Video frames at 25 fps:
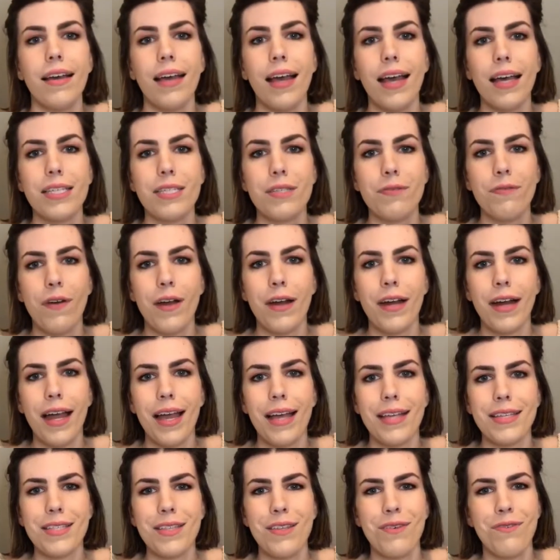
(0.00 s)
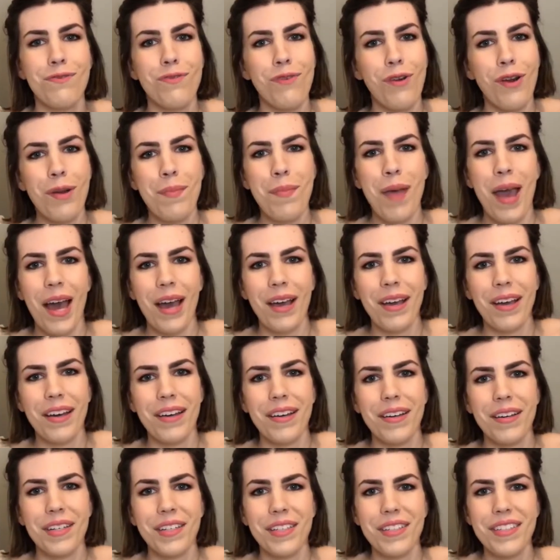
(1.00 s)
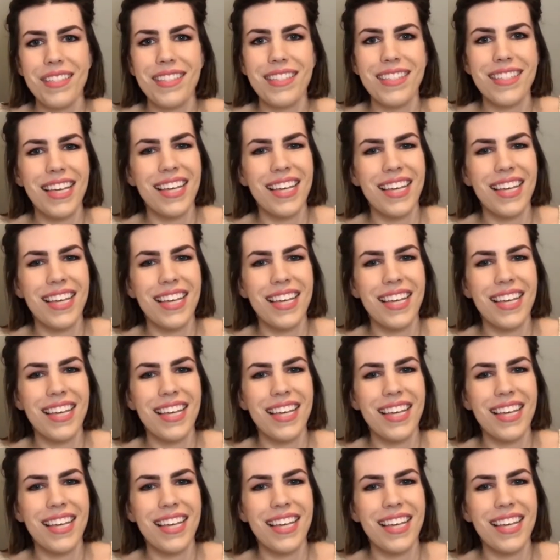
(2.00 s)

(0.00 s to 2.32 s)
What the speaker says: As far as the format goes,